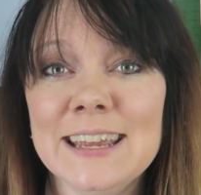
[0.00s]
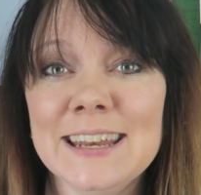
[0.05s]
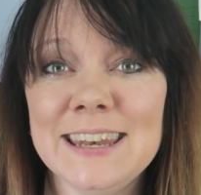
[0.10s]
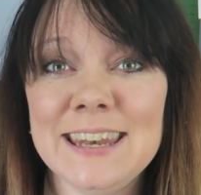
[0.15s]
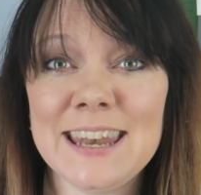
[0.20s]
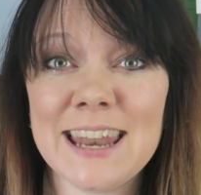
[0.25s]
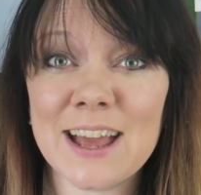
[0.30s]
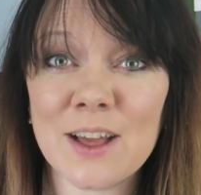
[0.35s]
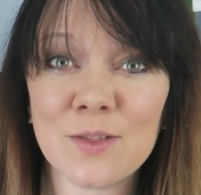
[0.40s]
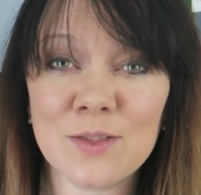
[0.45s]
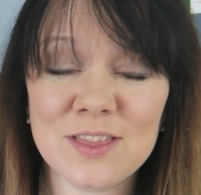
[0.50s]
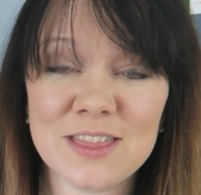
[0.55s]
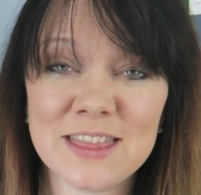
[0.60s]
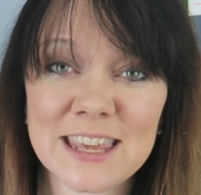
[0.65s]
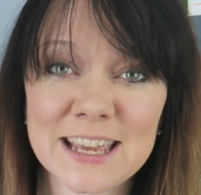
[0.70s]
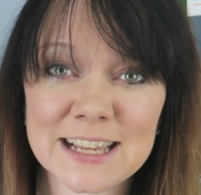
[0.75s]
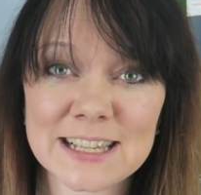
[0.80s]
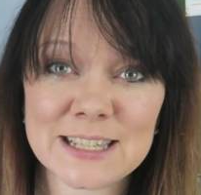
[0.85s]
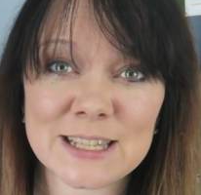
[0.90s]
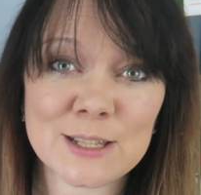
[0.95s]
Now
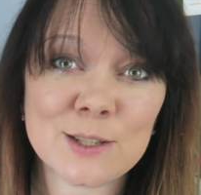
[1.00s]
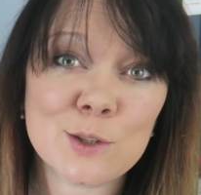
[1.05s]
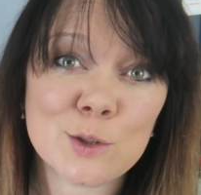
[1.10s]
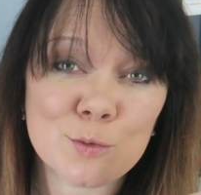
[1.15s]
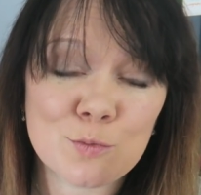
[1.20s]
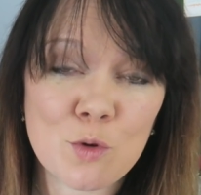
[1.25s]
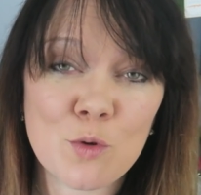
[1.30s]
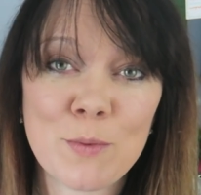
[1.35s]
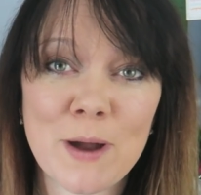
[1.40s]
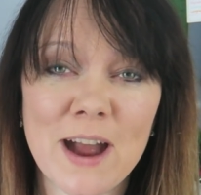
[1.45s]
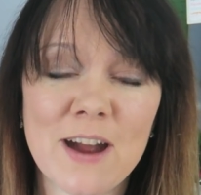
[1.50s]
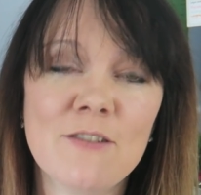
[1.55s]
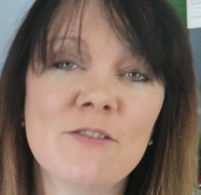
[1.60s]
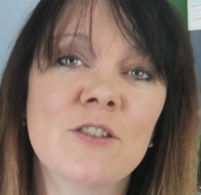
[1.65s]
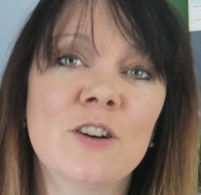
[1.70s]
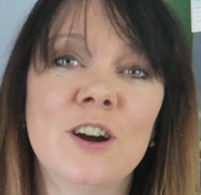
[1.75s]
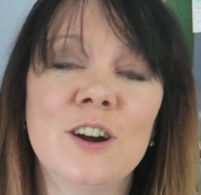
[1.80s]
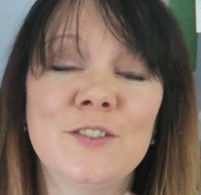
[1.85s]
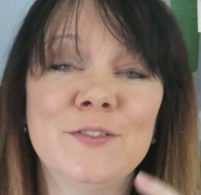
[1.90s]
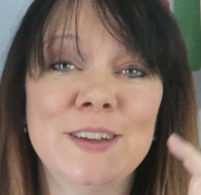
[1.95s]
this small
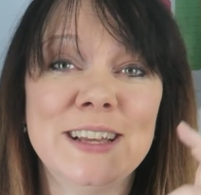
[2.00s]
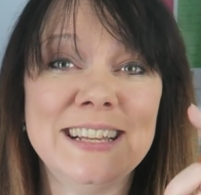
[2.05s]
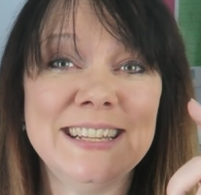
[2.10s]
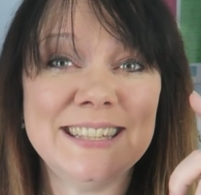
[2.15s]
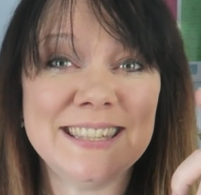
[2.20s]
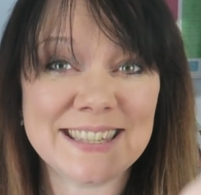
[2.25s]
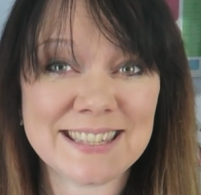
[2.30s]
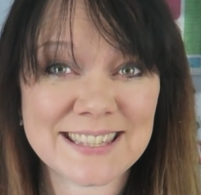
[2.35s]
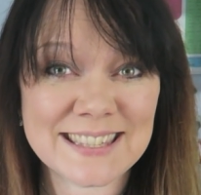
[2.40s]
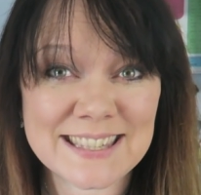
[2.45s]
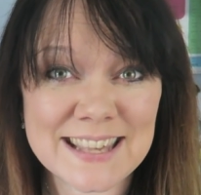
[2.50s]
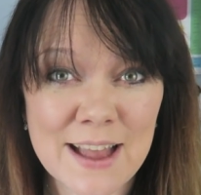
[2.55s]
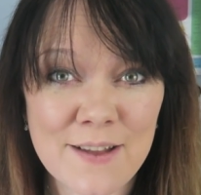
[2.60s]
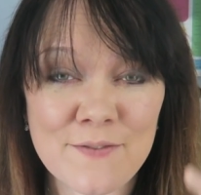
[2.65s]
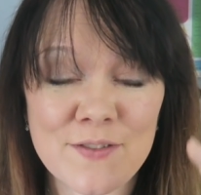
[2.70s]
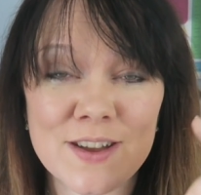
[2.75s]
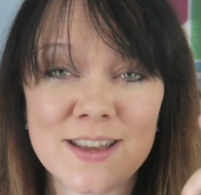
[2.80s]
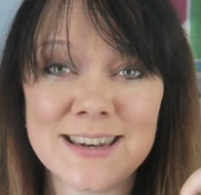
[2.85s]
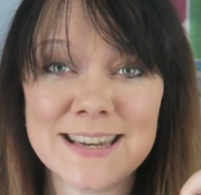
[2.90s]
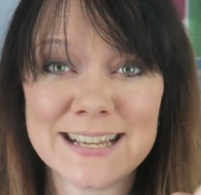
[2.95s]
paragraph is
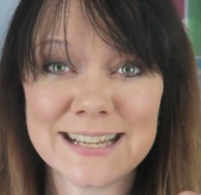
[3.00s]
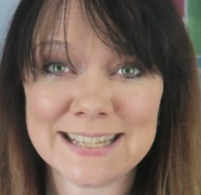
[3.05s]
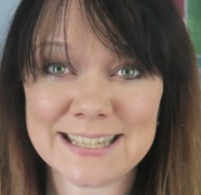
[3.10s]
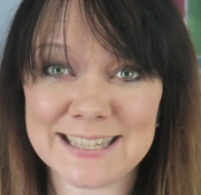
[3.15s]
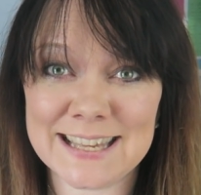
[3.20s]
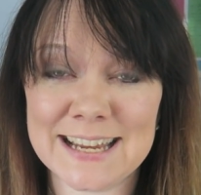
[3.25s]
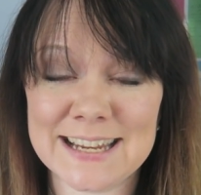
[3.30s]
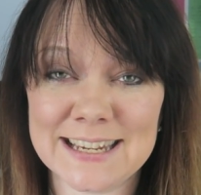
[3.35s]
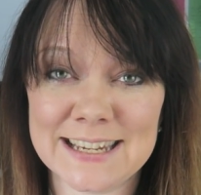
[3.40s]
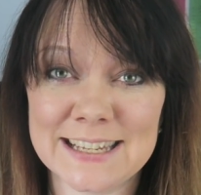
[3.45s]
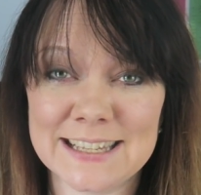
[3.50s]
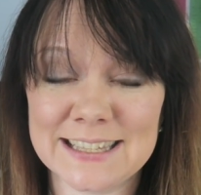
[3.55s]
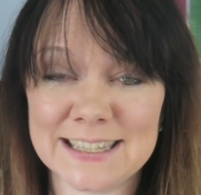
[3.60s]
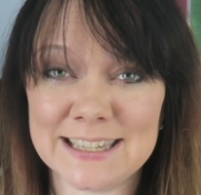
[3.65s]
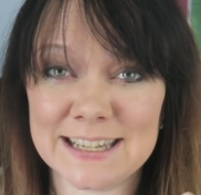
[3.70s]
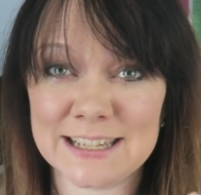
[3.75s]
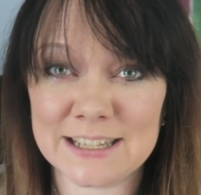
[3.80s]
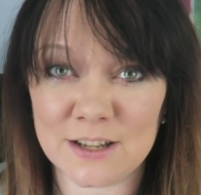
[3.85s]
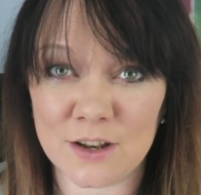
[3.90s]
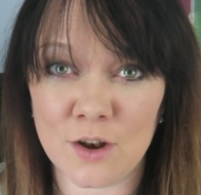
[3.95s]
seven
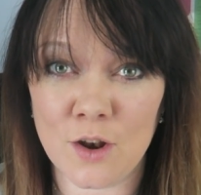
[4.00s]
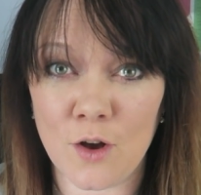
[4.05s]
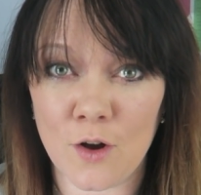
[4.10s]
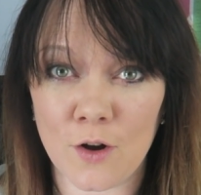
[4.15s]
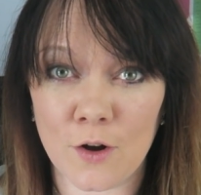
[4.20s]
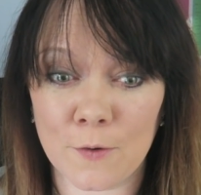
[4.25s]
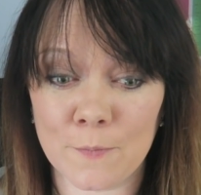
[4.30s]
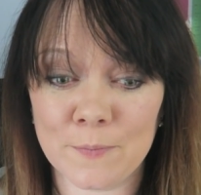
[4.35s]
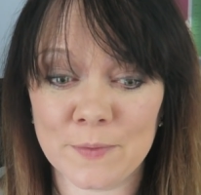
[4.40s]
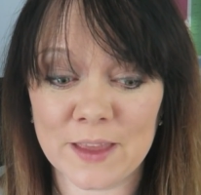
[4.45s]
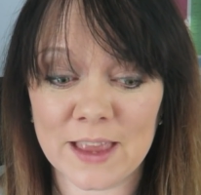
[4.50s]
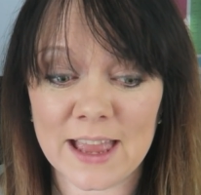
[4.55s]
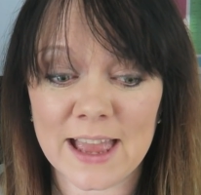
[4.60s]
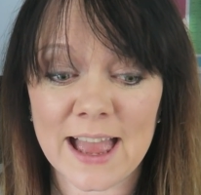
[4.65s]
sentences long